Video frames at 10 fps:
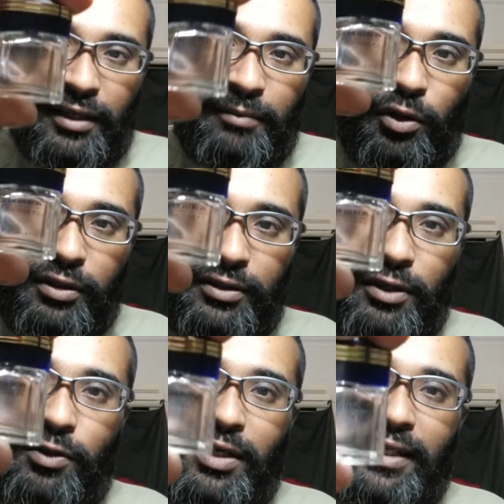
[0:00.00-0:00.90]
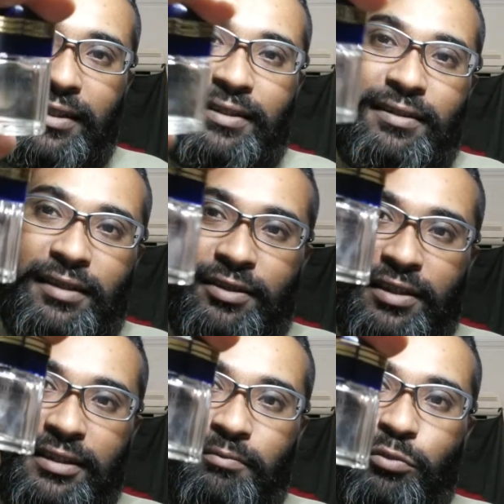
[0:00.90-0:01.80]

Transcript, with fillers: and the bottle is gonna look like this it's gonna say